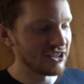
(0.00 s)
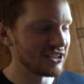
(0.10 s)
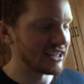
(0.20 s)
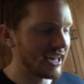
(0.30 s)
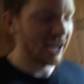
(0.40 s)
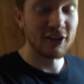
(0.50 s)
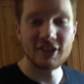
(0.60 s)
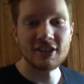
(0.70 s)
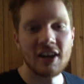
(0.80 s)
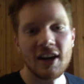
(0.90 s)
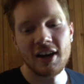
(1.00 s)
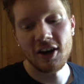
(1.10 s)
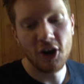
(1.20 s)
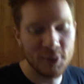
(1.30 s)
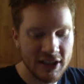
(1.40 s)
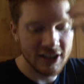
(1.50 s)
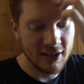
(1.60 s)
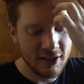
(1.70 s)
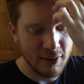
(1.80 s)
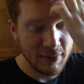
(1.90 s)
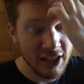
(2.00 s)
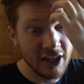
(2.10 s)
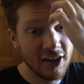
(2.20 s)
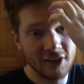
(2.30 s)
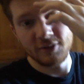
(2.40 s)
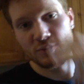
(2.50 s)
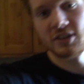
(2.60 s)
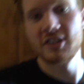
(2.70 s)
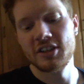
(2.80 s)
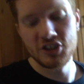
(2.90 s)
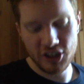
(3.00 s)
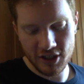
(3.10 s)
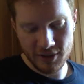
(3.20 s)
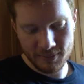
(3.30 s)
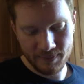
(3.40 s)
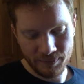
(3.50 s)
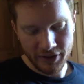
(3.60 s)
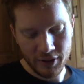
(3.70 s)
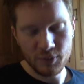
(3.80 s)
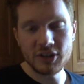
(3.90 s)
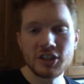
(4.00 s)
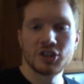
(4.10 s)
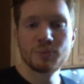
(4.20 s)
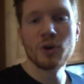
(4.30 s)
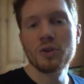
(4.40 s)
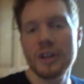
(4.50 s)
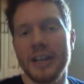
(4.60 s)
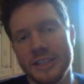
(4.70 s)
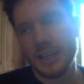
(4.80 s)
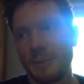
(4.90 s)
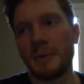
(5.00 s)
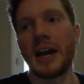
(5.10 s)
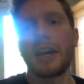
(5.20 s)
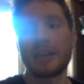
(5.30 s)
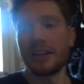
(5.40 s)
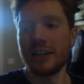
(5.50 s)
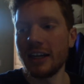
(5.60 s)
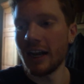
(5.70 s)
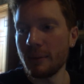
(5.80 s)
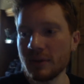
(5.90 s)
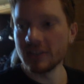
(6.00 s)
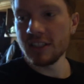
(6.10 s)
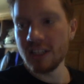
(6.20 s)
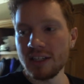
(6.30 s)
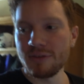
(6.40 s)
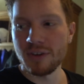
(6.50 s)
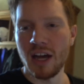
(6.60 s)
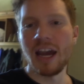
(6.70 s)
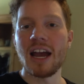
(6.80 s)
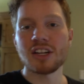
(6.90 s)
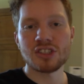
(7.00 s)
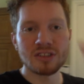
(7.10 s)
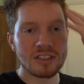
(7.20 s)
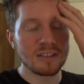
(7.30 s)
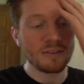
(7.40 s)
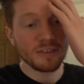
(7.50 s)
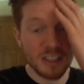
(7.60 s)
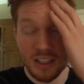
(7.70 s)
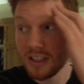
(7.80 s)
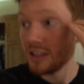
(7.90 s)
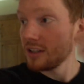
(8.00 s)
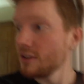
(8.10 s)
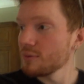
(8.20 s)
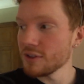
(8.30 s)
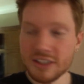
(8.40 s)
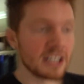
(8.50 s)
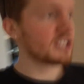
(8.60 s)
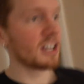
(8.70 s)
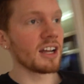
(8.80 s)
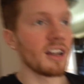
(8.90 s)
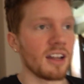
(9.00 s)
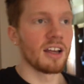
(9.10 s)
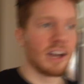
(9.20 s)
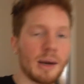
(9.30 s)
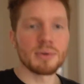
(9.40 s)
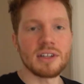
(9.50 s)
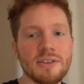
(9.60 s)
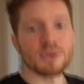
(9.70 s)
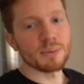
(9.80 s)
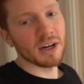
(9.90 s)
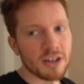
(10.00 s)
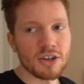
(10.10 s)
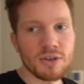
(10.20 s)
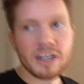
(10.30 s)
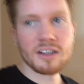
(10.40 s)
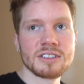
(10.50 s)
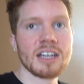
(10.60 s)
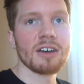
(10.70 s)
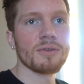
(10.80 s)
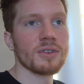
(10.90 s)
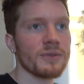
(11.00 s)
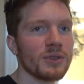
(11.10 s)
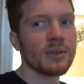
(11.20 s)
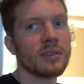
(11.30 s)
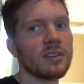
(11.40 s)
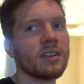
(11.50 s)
here at the house. Uh, all we did, me and Aaron, went to the gym, went to Chipotle, came back, and I believe, actually, shit, where's Hitch at? I believe we're about to go downtown for a few.